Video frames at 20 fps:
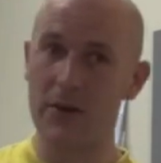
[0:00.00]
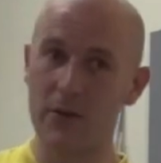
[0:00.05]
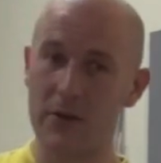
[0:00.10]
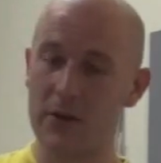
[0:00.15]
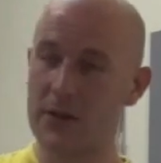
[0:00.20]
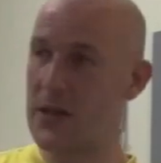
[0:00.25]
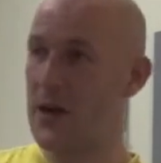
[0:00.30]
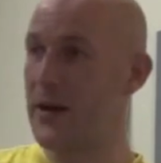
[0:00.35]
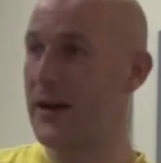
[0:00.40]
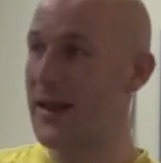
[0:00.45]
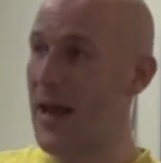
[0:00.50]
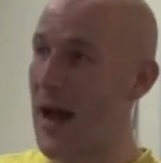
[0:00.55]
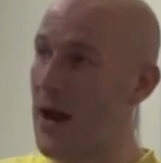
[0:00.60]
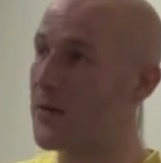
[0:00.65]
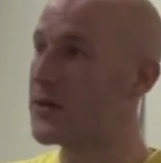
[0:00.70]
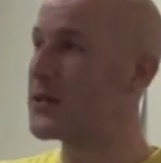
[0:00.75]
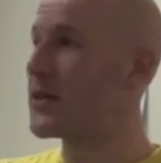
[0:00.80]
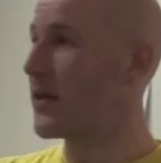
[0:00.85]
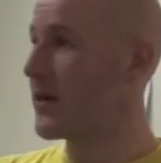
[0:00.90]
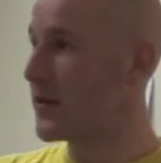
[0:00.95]
and nor is there in
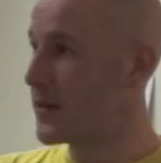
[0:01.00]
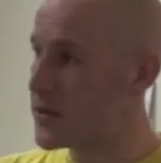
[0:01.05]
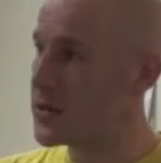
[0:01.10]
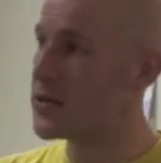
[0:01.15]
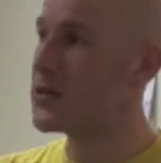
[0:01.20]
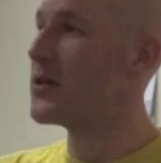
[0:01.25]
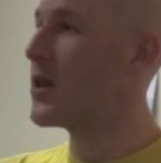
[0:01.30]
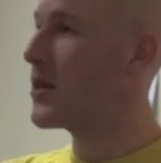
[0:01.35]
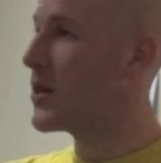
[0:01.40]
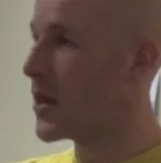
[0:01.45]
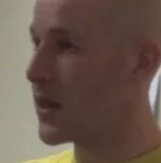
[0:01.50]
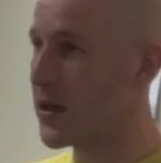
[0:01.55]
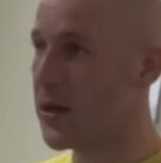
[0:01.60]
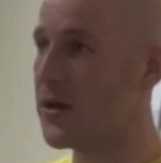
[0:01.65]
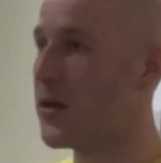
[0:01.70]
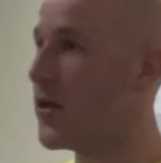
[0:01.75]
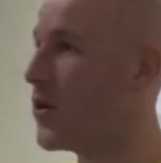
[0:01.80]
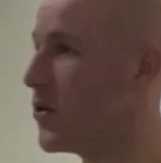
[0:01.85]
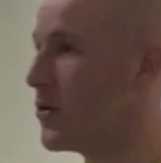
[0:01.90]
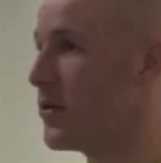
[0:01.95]
counting. It's just a thing
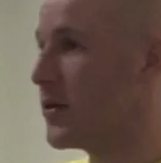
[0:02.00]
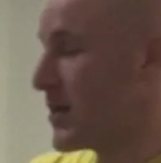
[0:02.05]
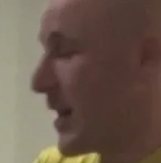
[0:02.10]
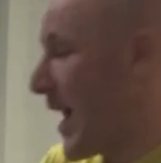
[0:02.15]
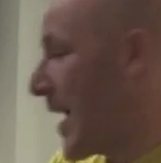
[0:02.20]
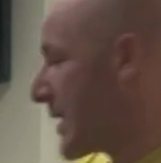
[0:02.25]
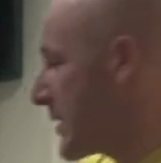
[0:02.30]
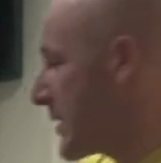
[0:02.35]
you do, it's an